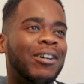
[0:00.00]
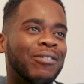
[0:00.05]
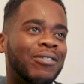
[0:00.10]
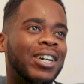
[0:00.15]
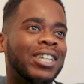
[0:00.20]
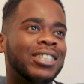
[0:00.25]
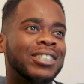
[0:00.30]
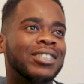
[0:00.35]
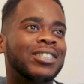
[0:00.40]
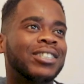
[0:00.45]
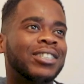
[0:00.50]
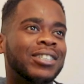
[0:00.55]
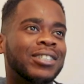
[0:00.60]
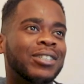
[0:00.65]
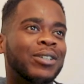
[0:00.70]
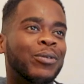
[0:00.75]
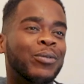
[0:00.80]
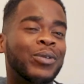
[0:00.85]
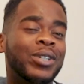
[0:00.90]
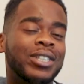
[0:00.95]
I've had
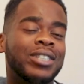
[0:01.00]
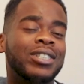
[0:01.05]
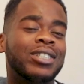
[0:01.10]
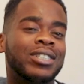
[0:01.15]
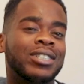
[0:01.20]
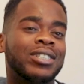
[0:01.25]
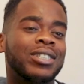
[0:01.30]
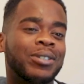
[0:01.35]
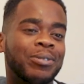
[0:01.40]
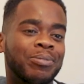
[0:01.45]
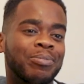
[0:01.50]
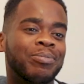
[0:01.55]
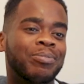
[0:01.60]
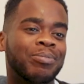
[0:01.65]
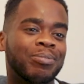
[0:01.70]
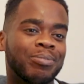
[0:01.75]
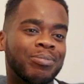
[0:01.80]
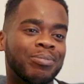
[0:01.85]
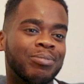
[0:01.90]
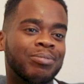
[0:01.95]
to witness him
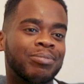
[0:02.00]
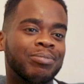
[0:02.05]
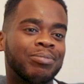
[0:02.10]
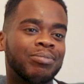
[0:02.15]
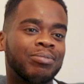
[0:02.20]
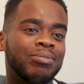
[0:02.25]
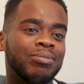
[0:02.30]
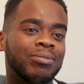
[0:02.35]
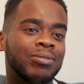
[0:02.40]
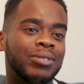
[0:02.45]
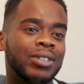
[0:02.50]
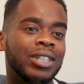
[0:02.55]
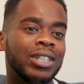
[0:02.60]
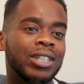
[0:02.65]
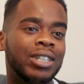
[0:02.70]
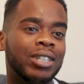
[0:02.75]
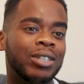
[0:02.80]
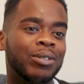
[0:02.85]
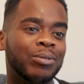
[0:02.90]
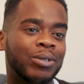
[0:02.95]

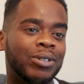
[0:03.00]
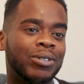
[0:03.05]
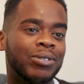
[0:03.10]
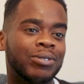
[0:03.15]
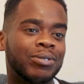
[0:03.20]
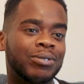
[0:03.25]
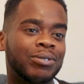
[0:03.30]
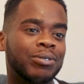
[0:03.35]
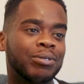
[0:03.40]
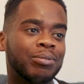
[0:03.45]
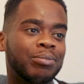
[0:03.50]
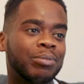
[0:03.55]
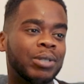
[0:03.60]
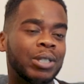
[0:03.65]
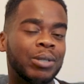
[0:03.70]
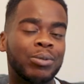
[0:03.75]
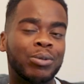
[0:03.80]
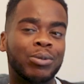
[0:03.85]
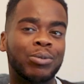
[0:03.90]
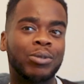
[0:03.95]
dealing with
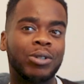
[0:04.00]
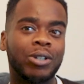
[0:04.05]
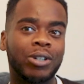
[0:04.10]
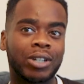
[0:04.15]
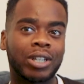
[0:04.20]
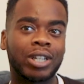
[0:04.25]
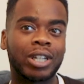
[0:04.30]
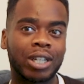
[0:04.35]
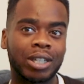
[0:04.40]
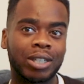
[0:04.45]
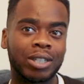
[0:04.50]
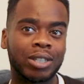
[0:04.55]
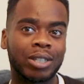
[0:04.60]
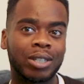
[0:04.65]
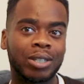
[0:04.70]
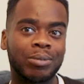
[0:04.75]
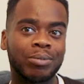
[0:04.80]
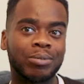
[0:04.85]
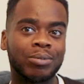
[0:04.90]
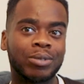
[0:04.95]
people looking at
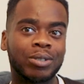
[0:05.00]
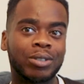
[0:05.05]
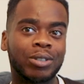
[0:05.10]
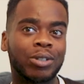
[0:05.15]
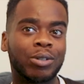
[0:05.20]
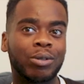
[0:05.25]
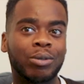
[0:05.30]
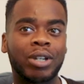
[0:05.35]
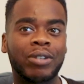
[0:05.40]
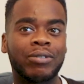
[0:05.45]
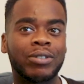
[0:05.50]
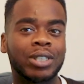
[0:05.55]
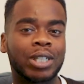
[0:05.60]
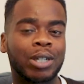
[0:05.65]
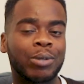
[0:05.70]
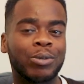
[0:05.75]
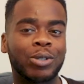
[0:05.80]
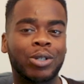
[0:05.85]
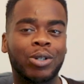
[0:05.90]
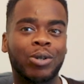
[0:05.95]
him, you know, every time we